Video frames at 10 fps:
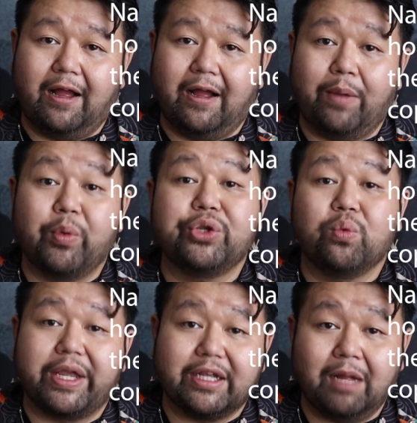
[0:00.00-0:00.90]
And when you
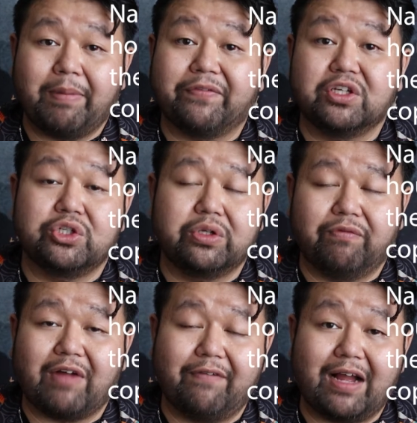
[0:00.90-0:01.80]
wake up after 2 to
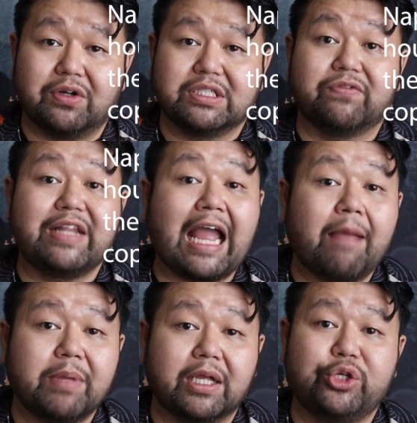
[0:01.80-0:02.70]
5 hours of
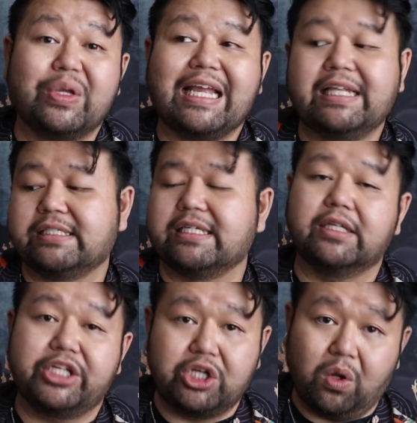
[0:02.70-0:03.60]
napping, you
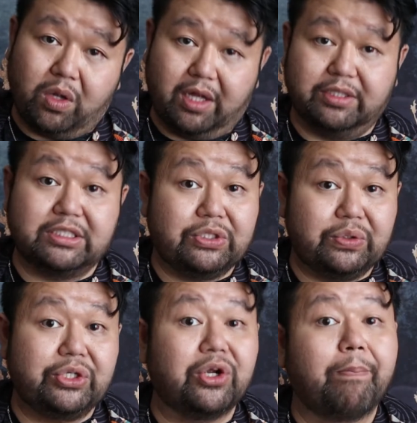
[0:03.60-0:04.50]
instantly go on to
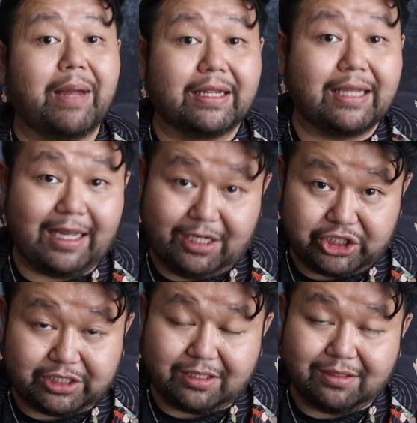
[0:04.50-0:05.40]
your
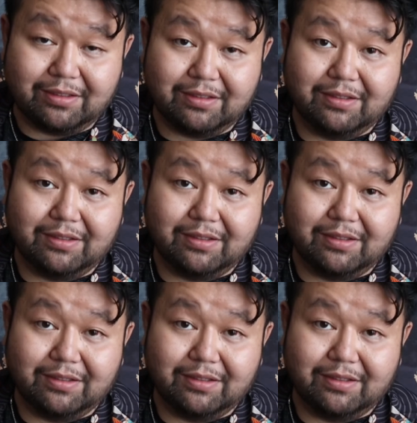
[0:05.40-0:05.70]
medication,